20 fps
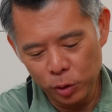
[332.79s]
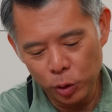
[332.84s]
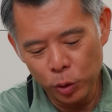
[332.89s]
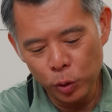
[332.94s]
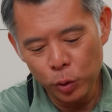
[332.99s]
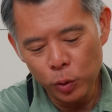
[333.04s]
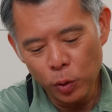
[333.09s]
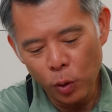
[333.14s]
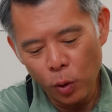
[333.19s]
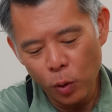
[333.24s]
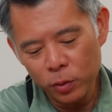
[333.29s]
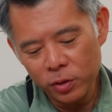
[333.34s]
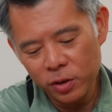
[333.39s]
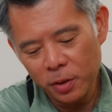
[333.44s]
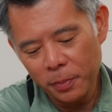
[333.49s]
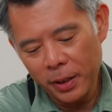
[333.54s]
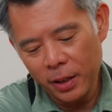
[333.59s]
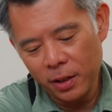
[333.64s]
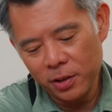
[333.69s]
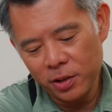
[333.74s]
2 whole
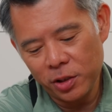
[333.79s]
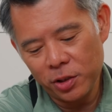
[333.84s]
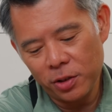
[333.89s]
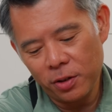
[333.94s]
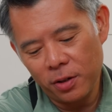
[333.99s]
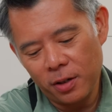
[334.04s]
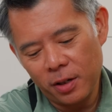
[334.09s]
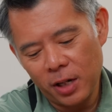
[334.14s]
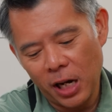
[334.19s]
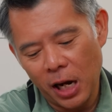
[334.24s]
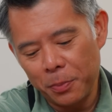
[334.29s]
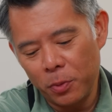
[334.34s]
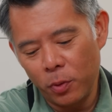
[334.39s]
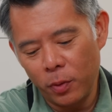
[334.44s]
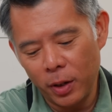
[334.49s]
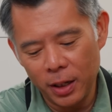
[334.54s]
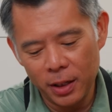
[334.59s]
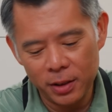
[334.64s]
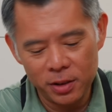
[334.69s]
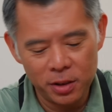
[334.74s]
tomatoes. These are Amuela